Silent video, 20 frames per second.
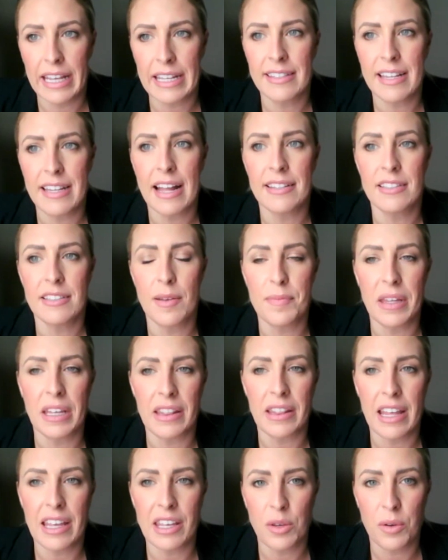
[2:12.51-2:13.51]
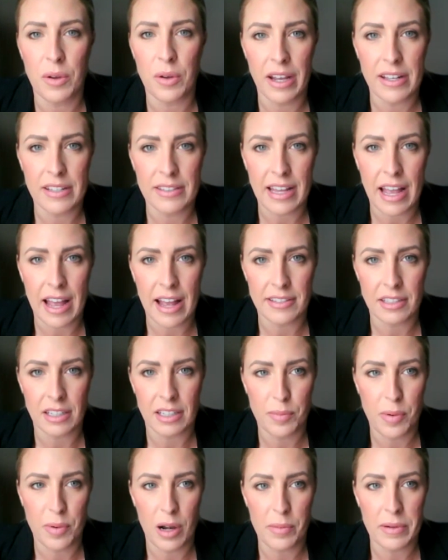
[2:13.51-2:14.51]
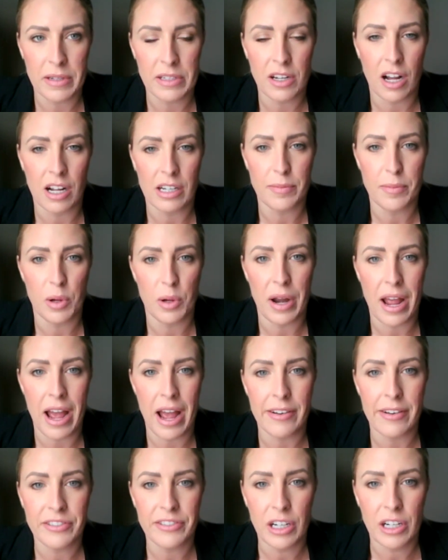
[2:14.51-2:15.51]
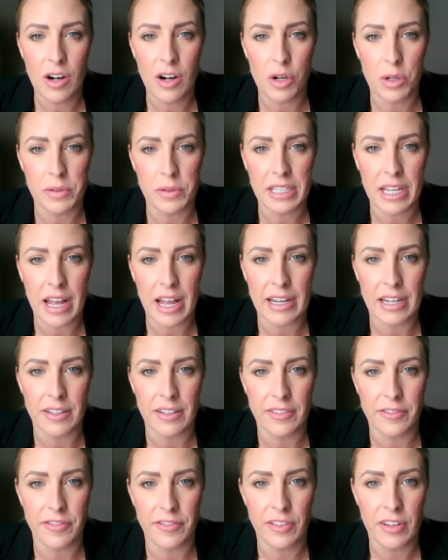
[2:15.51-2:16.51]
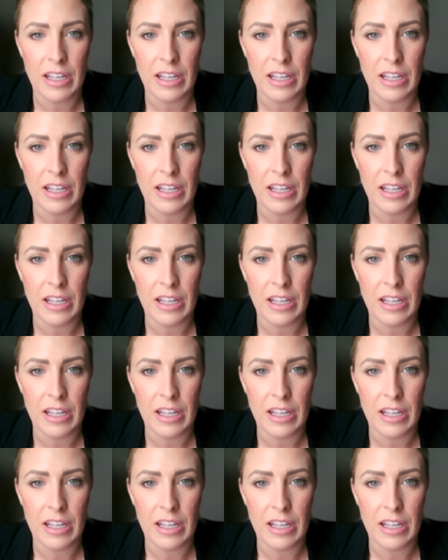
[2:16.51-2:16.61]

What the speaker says: is that something that you guys as a department talked about after, or it was kind of